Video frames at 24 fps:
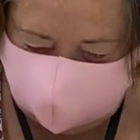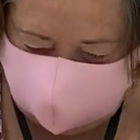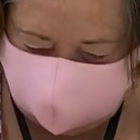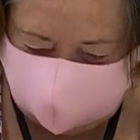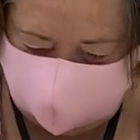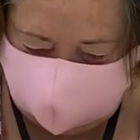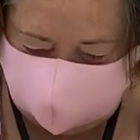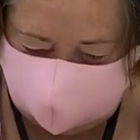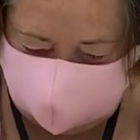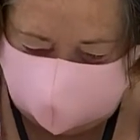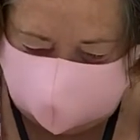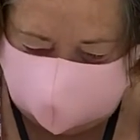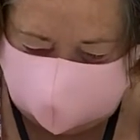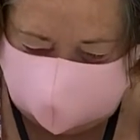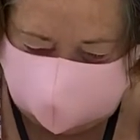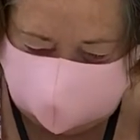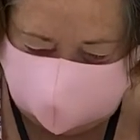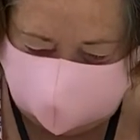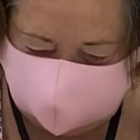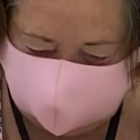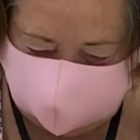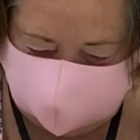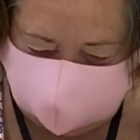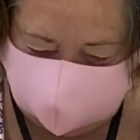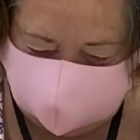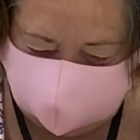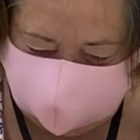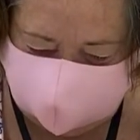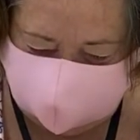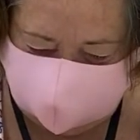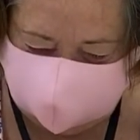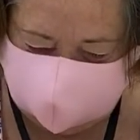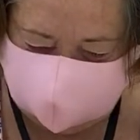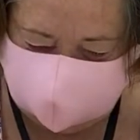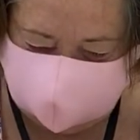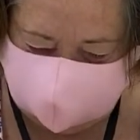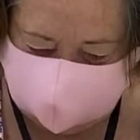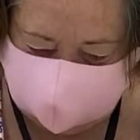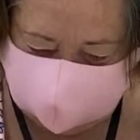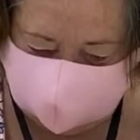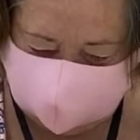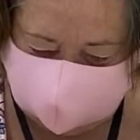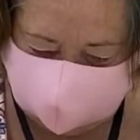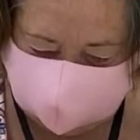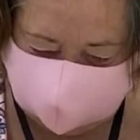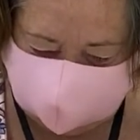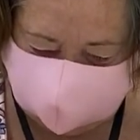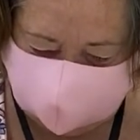There are some
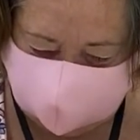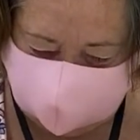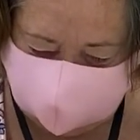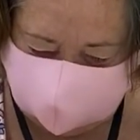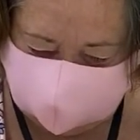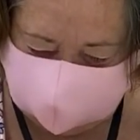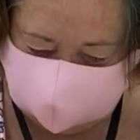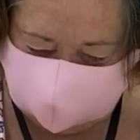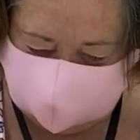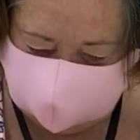lovely